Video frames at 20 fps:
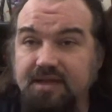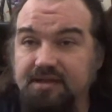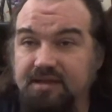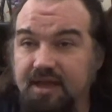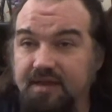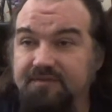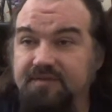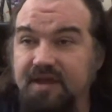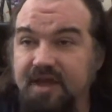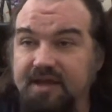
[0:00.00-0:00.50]

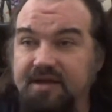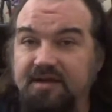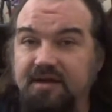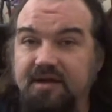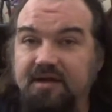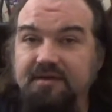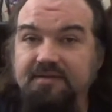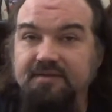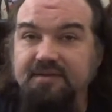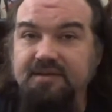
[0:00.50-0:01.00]
have taken
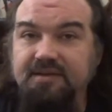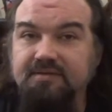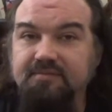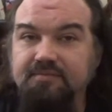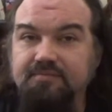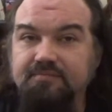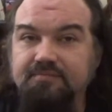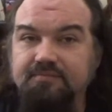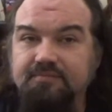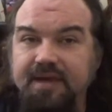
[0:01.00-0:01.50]
on the
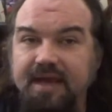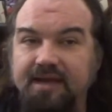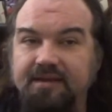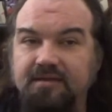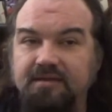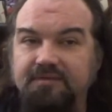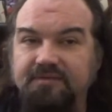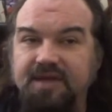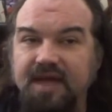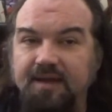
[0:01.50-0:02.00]

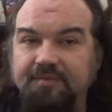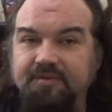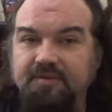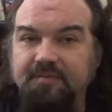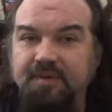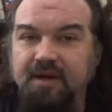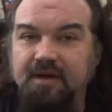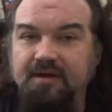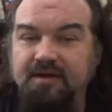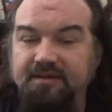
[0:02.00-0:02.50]
mantle of Captain
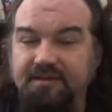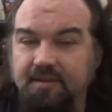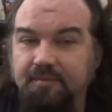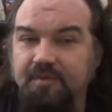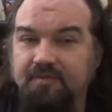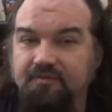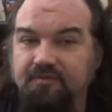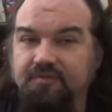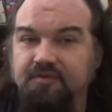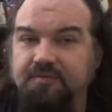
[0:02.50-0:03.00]
America, some
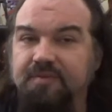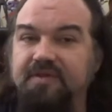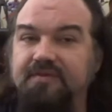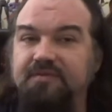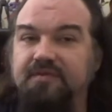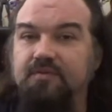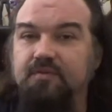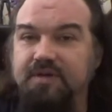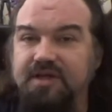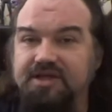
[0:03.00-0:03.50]
sort of
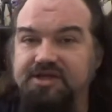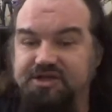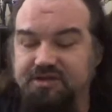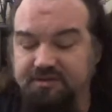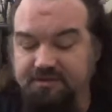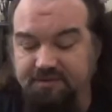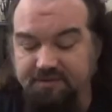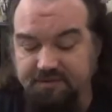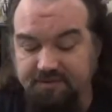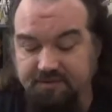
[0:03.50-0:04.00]
specific
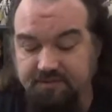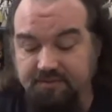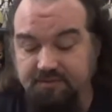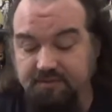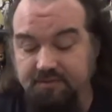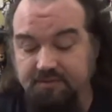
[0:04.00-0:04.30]
regions.